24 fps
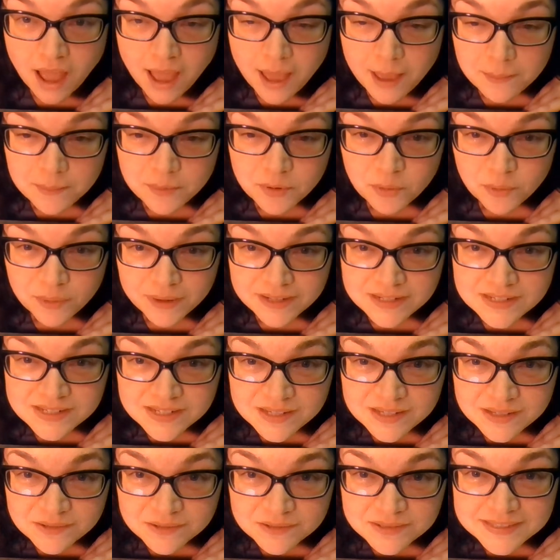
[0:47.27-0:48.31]
I'm going
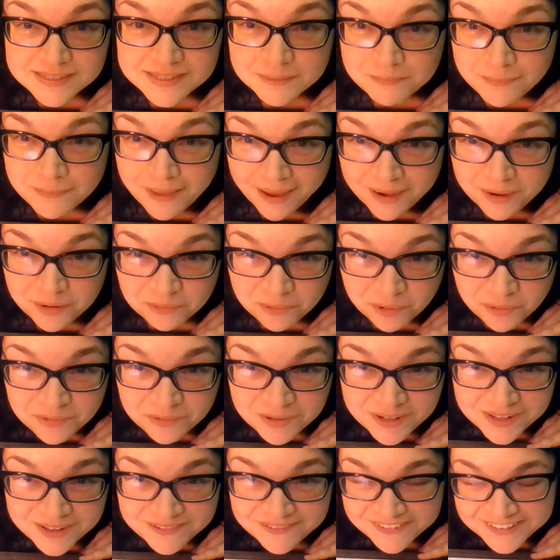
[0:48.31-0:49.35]
to use some
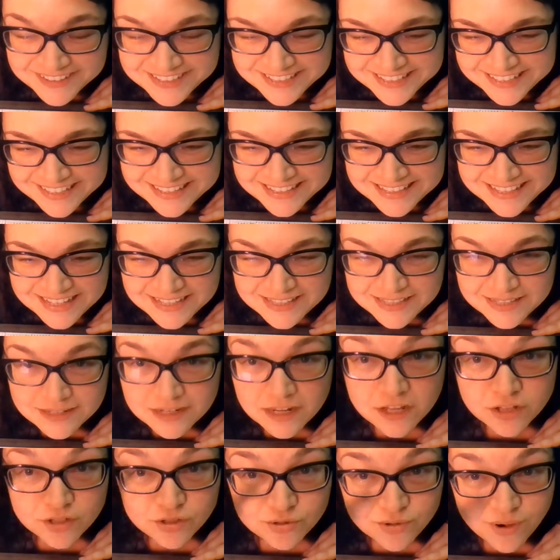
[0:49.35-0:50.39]
macaroni for today's
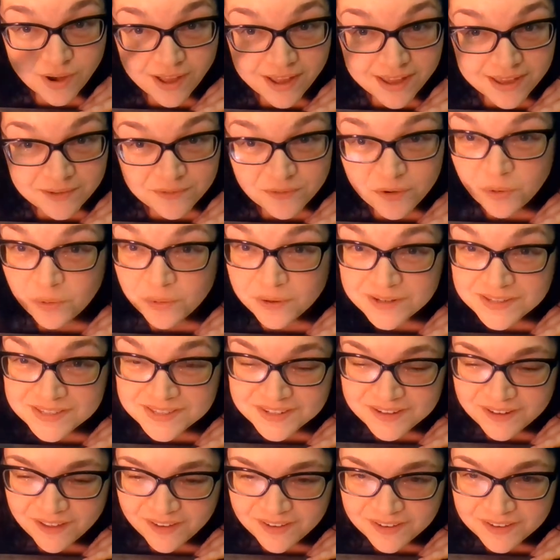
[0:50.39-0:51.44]
lesson. Dry, of
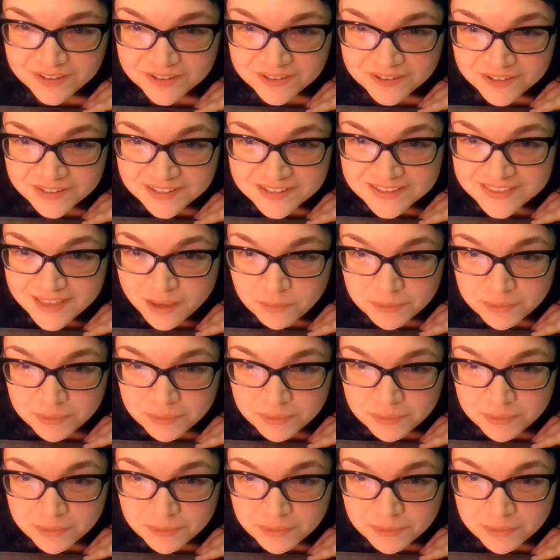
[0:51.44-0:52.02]
course, not cooked.